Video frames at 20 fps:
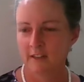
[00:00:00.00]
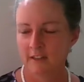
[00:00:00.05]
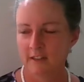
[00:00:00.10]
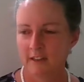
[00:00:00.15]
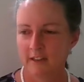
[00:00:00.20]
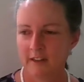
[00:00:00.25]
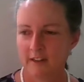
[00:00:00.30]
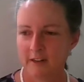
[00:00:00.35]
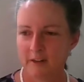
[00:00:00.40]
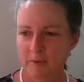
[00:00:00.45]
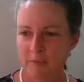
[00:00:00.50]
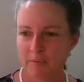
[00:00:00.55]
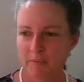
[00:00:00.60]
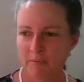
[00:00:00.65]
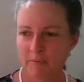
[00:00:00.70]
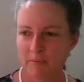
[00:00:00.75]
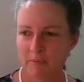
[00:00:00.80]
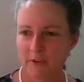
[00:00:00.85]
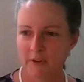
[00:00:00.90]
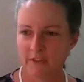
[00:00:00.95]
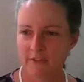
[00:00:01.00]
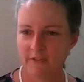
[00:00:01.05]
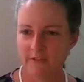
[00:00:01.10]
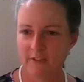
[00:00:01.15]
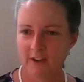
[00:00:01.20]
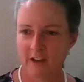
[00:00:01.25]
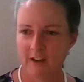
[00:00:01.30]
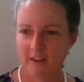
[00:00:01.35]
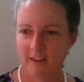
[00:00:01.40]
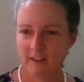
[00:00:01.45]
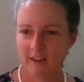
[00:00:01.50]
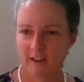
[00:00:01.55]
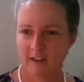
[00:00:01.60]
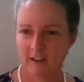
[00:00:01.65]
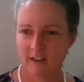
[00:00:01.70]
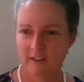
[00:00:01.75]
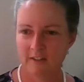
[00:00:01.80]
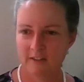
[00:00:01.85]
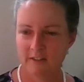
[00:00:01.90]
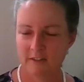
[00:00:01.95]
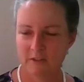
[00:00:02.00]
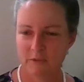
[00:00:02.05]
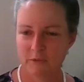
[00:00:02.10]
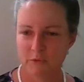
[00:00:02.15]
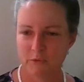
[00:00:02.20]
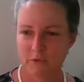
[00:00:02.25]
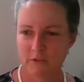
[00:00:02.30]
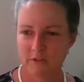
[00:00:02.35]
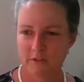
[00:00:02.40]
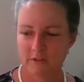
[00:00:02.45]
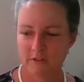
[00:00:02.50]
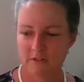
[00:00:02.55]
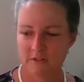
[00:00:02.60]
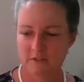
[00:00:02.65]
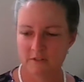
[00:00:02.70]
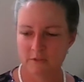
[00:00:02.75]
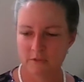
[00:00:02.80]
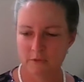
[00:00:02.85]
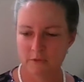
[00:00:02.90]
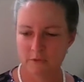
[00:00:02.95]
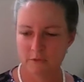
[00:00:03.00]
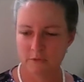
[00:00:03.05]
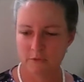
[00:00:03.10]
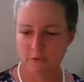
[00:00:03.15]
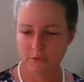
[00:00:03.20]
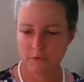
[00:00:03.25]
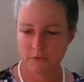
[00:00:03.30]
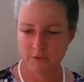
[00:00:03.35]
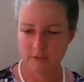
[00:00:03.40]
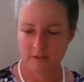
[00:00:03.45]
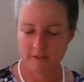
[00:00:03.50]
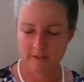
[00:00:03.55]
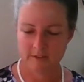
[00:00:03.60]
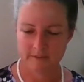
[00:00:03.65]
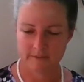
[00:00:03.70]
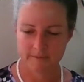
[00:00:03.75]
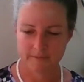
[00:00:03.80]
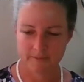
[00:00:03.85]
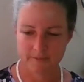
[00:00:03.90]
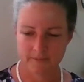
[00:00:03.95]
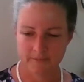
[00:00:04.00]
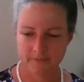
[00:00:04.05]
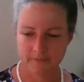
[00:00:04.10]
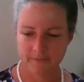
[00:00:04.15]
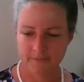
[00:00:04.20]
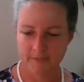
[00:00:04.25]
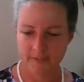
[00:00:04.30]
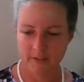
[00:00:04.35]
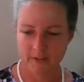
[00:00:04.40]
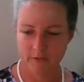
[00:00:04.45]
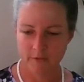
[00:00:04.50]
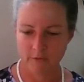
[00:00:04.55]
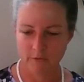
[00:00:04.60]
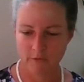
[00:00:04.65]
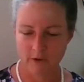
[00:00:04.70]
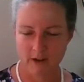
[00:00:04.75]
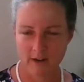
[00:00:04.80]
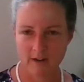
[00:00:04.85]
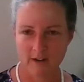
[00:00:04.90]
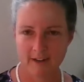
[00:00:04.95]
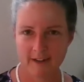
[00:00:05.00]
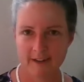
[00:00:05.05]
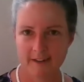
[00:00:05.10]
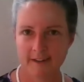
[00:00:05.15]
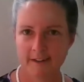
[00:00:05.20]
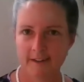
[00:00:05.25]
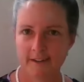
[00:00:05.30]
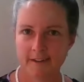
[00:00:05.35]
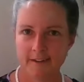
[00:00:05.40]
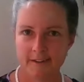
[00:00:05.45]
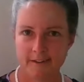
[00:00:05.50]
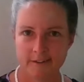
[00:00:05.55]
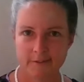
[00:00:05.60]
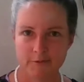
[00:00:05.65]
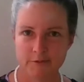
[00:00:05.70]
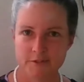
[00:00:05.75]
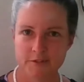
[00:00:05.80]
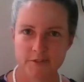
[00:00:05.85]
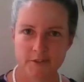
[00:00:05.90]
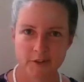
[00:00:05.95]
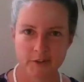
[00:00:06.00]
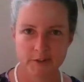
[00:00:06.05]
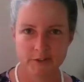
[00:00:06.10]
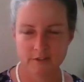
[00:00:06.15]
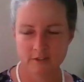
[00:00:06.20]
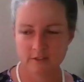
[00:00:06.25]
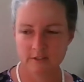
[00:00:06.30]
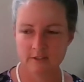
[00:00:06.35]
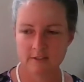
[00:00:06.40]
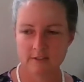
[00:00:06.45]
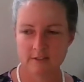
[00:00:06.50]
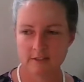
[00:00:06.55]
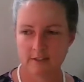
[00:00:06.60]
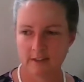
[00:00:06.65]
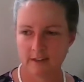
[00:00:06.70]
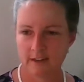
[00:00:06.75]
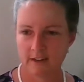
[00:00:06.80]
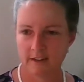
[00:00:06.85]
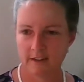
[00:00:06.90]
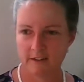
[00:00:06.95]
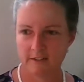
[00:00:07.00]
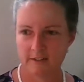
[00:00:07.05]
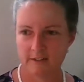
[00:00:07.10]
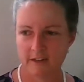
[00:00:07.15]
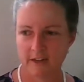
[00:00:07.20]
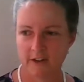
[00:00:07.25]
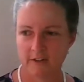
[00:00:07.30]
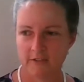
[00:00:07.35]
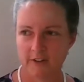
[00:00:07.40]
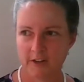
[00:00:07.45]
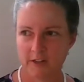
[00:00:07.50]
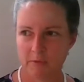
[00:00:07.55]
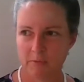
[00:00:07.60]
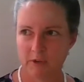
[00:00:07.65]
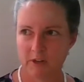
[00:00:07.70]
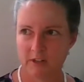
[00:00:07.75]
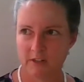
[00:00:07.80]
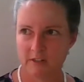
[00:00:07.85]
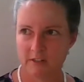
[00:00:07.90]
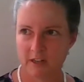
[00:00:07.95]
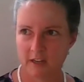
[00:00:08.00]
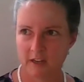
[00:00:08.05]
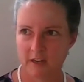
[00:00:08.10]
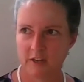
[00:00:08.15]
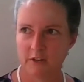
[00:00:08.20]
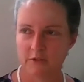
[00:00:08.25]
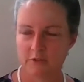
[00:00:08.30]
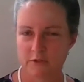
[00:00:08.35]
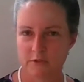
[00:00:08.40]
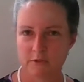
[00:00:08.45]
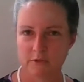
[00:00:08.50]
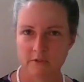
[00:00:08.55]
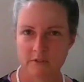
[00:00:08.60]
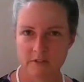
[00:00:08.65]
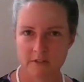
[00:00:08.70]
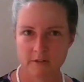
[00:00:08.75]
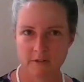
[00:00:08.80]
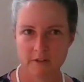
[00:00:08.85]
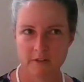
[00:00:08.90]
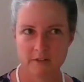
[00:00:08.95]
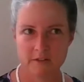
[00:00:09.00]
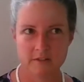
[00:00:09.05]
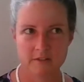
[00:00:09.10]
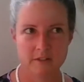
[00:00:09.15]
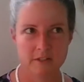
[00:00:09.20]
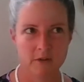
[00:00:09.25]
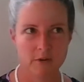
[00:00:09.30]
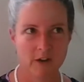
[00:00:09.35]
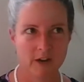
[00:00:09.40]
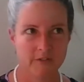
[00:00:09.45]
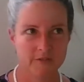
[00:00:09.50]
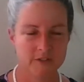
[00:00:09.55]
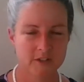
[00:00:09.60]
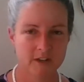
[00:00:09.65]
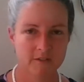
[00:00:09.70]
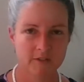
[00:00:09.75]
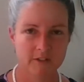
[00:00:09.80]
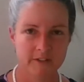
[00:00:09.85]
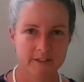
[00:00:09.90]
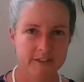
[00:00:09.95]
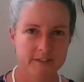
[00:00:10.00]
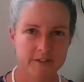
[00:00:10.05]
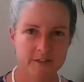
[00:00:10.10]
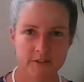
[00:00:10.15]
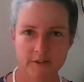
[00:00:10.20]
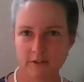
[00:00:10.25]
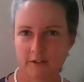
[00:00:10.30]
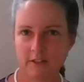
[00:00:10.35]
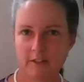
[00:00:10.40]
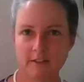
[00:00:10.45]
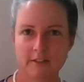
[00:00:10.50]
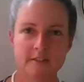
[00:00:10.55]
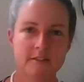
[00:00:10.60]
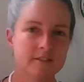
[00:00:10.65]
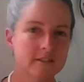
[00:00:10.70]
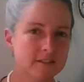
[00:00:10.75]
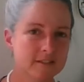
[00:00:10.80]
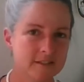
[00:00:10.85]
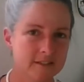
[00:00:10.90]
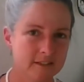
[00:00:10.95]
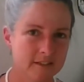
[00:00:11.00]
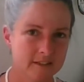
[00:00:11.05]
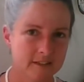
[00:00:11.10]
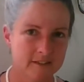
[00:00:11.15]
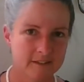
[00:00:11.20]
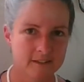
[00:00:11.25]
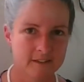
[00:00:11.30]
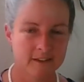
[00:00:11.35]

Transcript: But the fact that in order to rank in results and to have anybody take your store seriously, you have to have at least 30 listings in it.